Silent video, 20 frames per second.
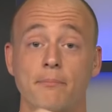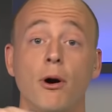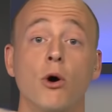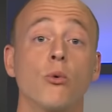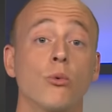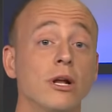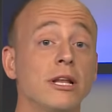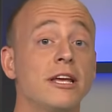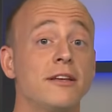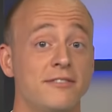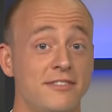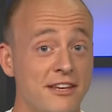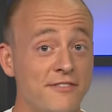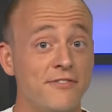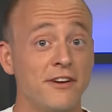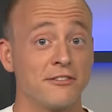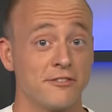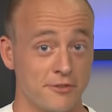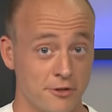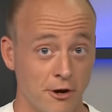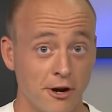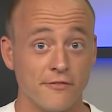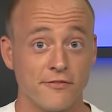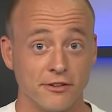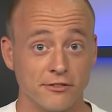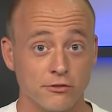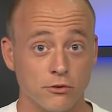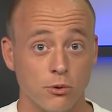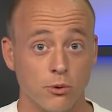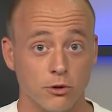but really defensive and
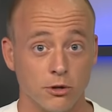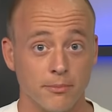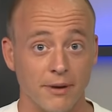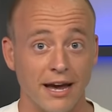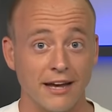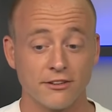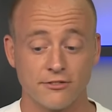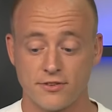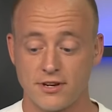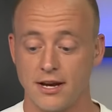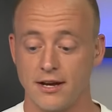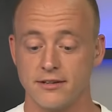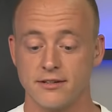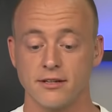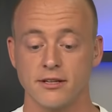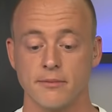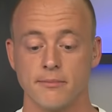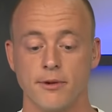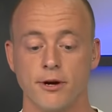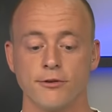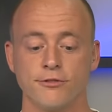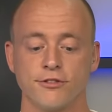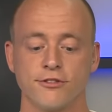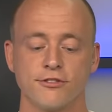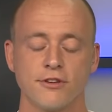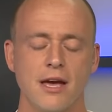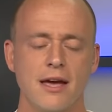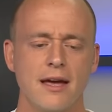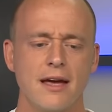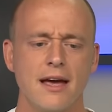offensive quarterbacks, if you count Dylan Moses.